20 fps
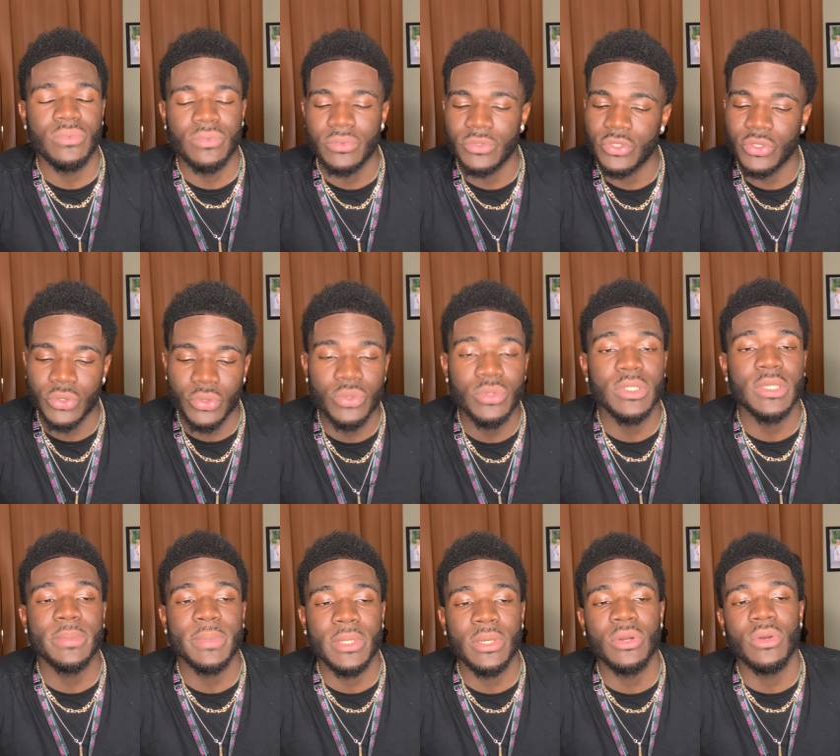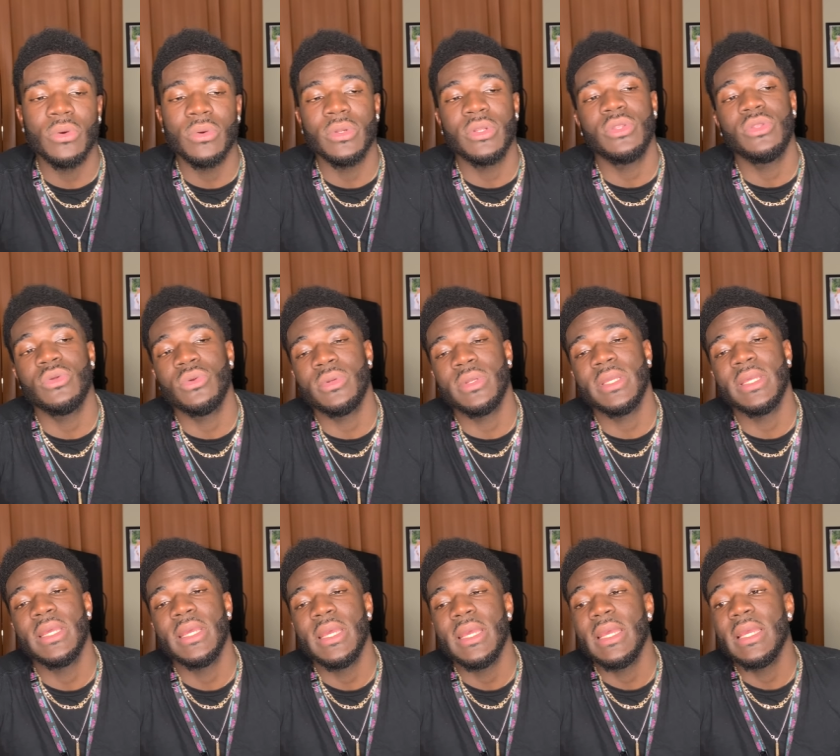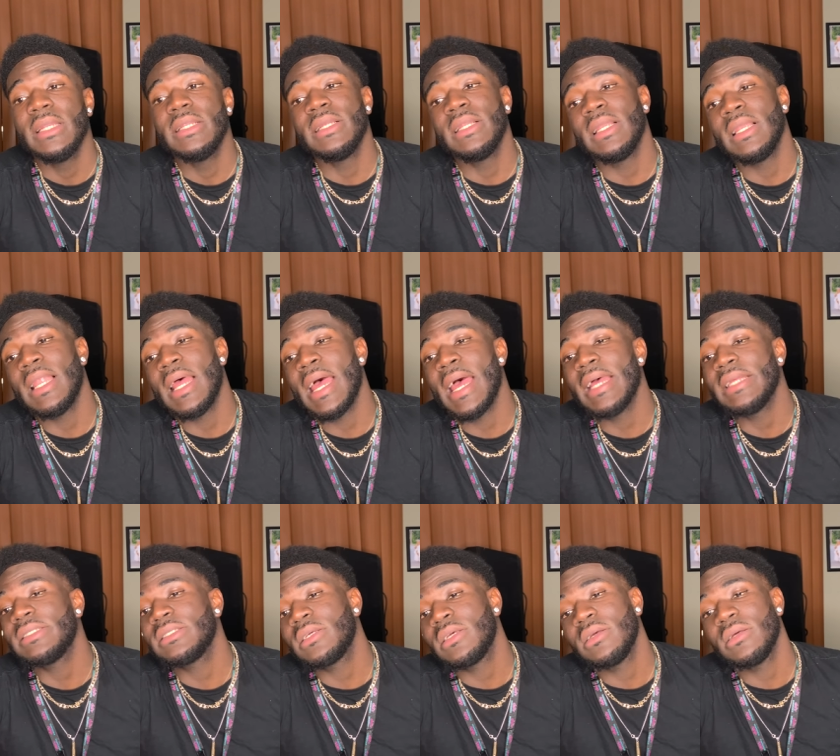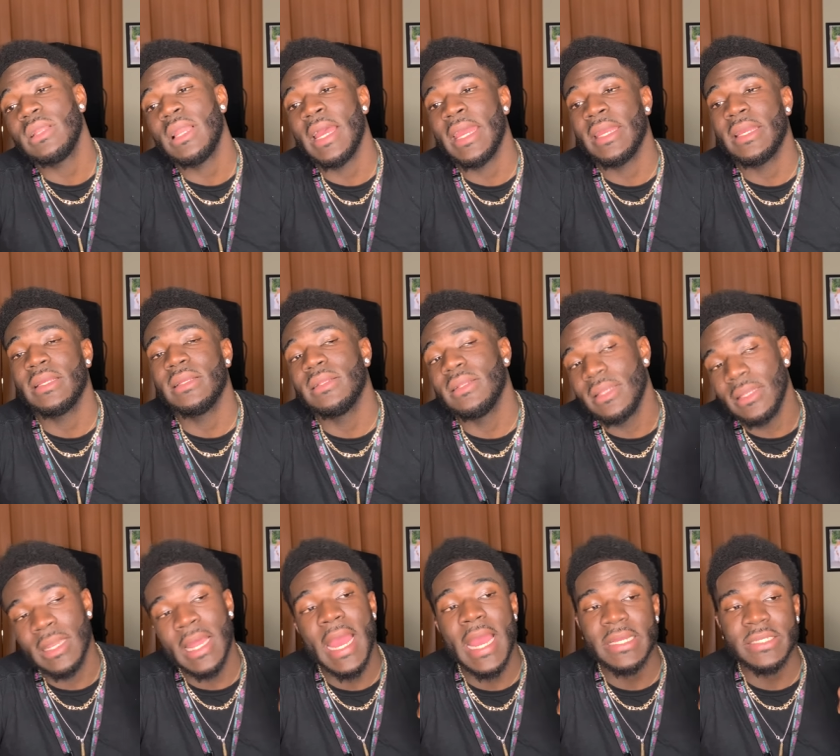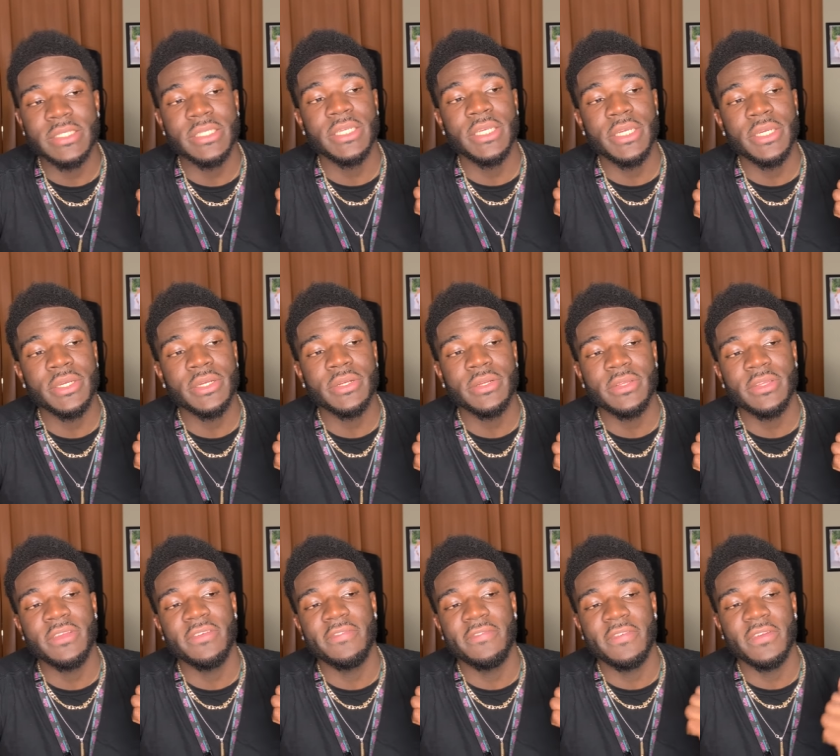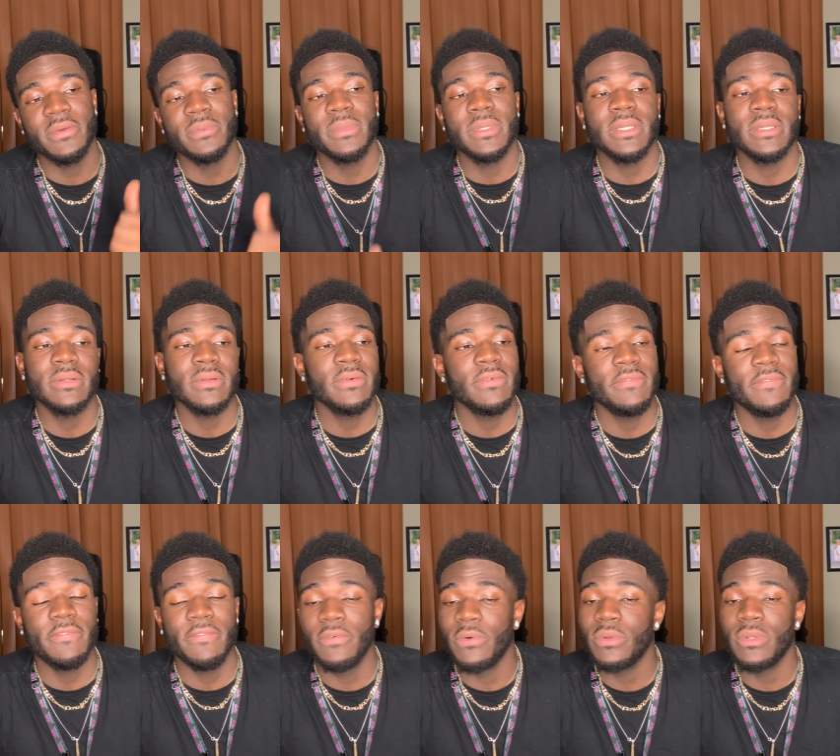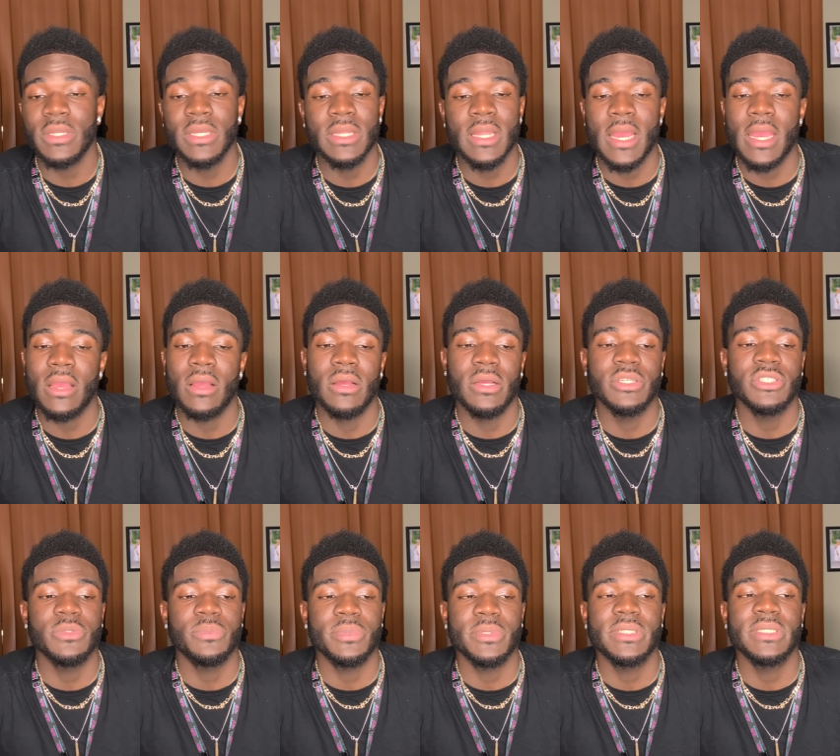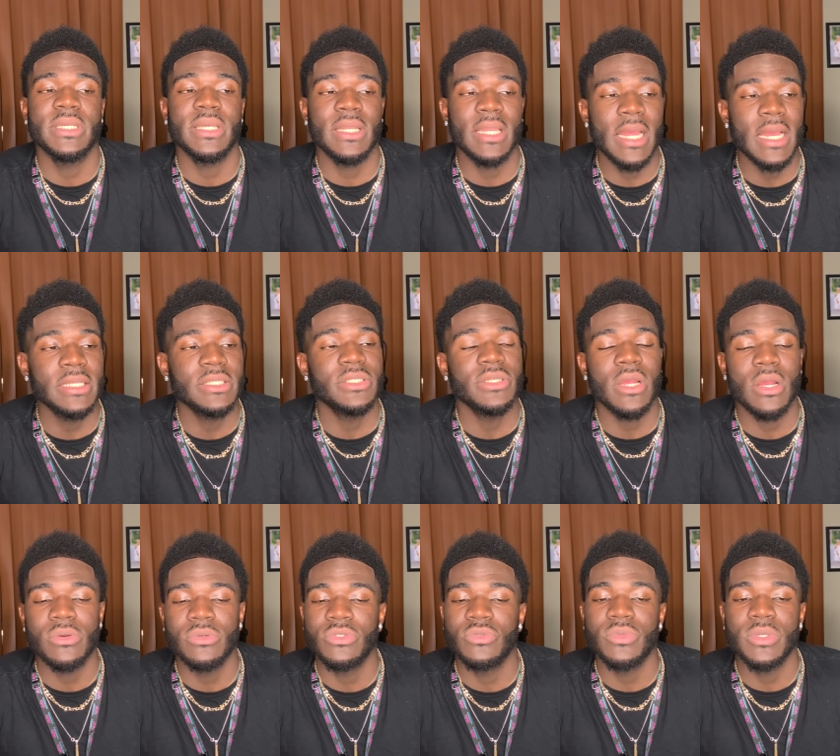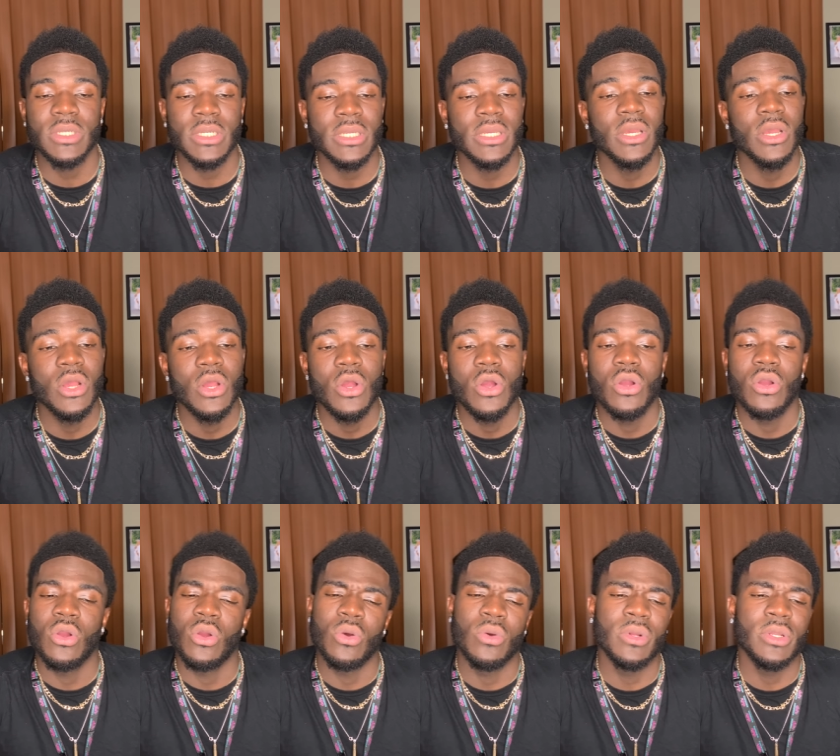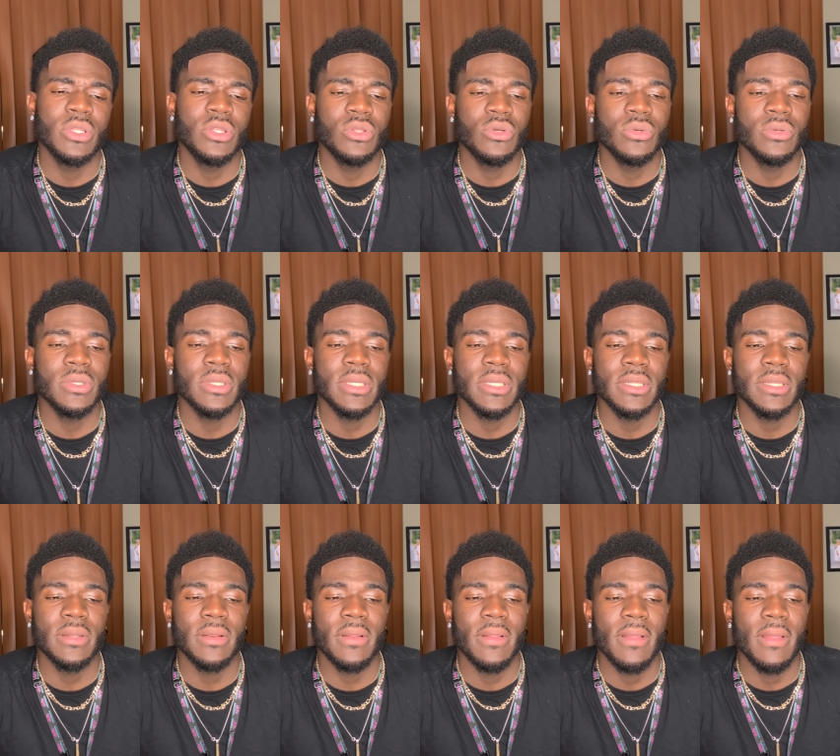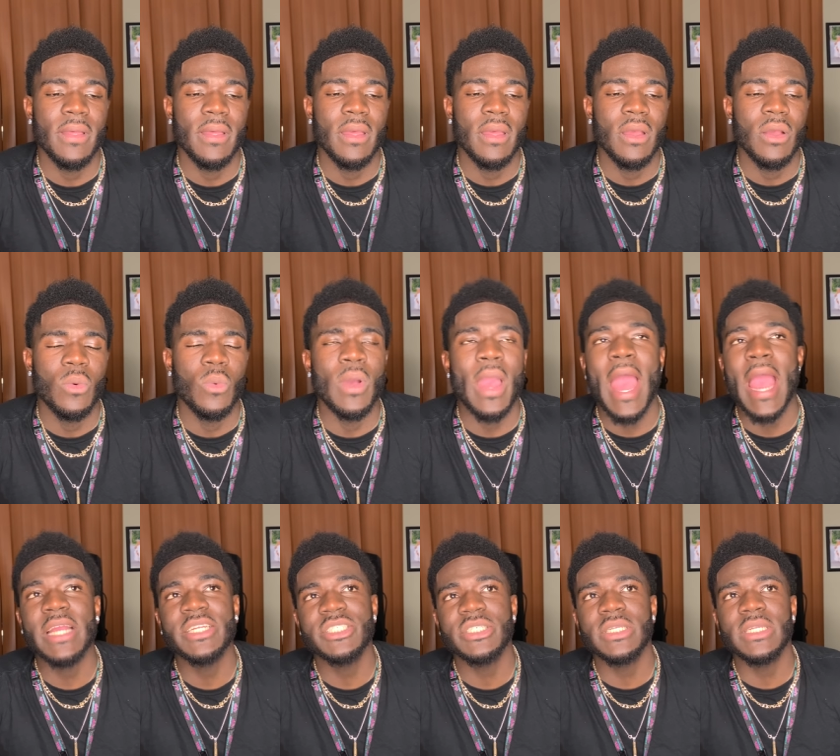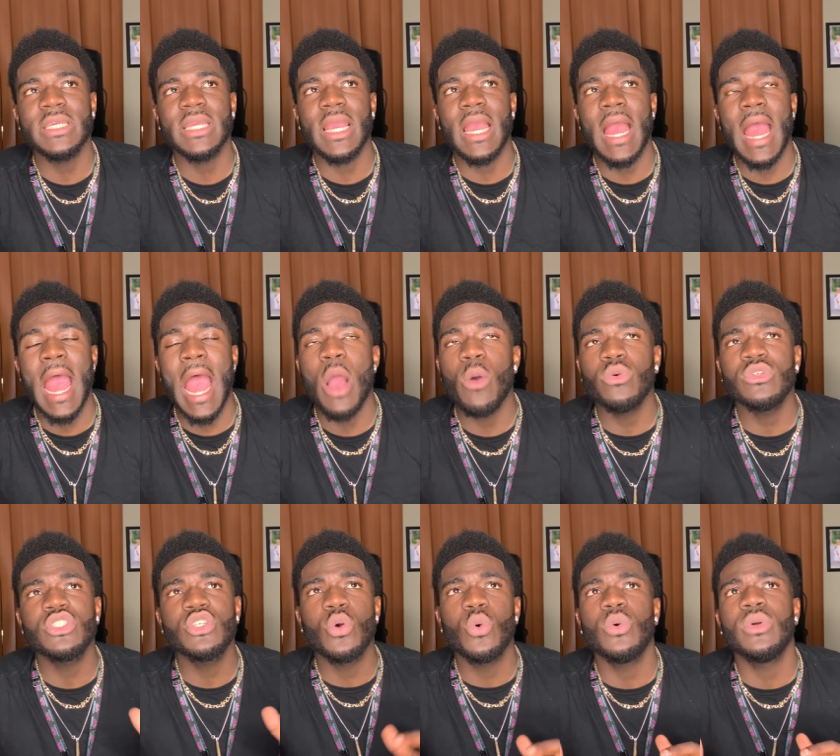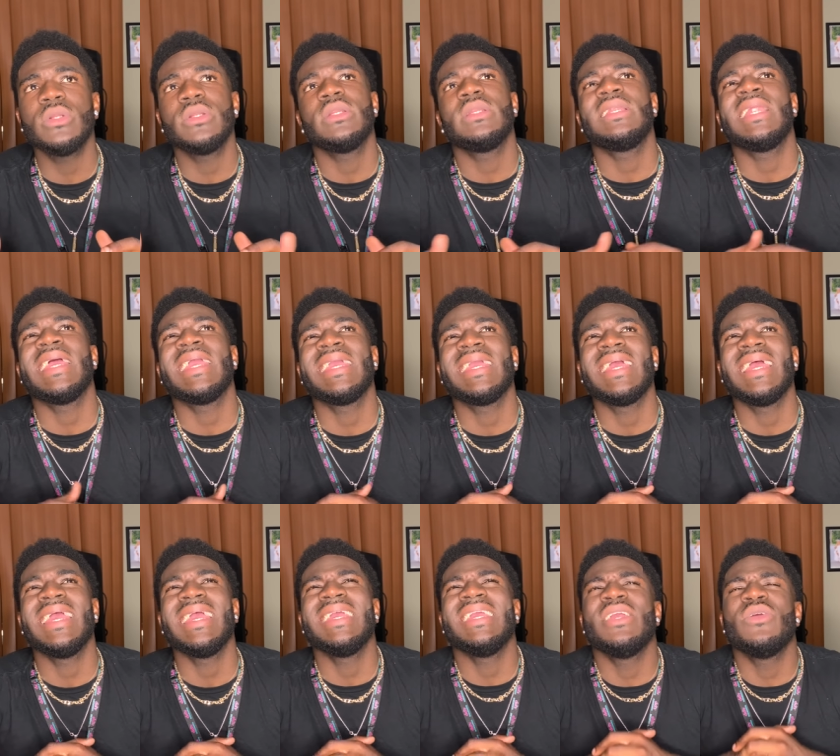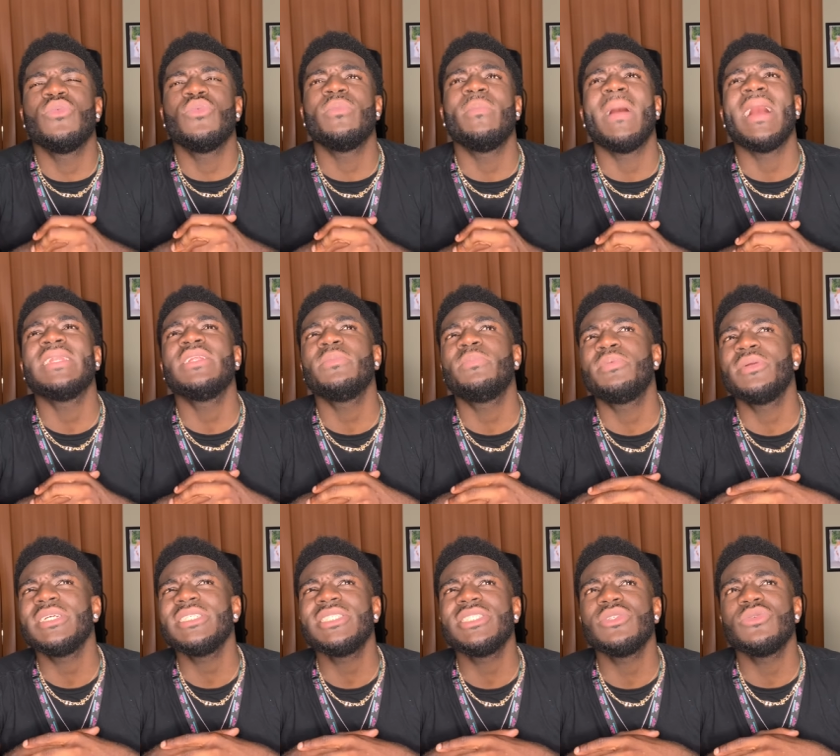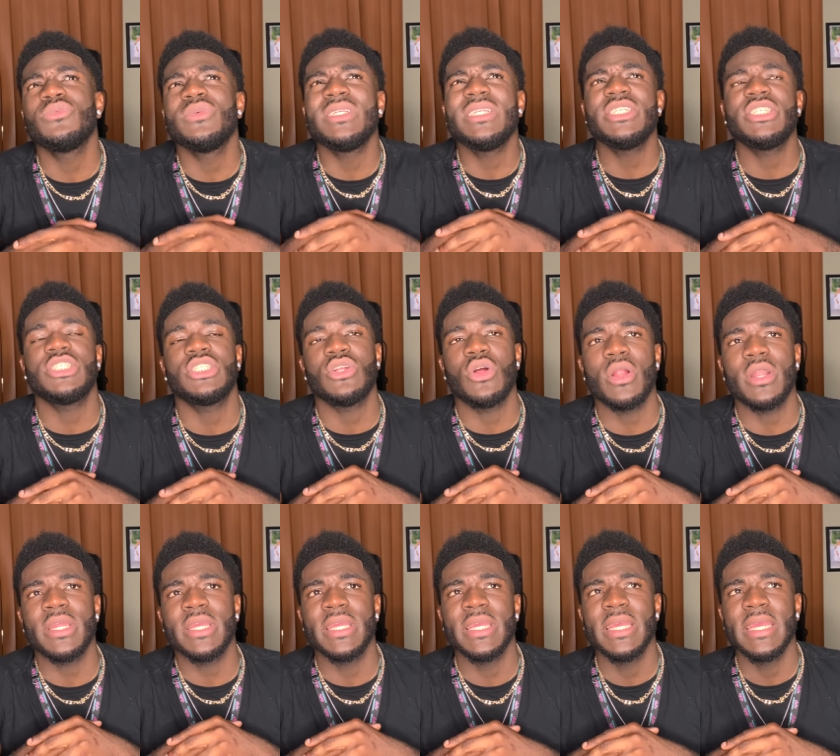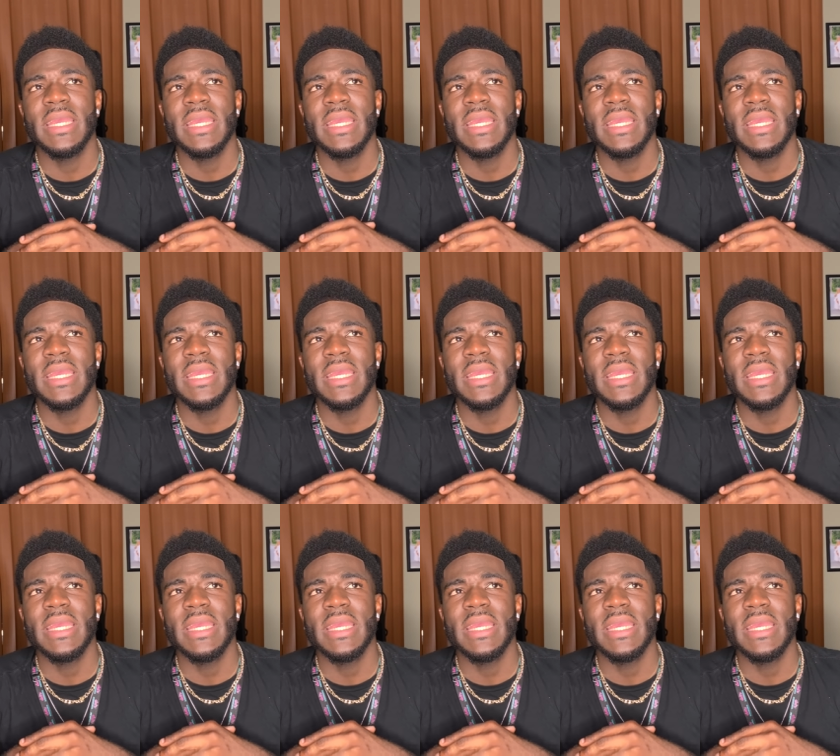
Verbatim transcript: truly been going through it the last year. You feel me? Fully, like 100%. Last year I was really going through it. Well, actually, I was going like it. My depression really started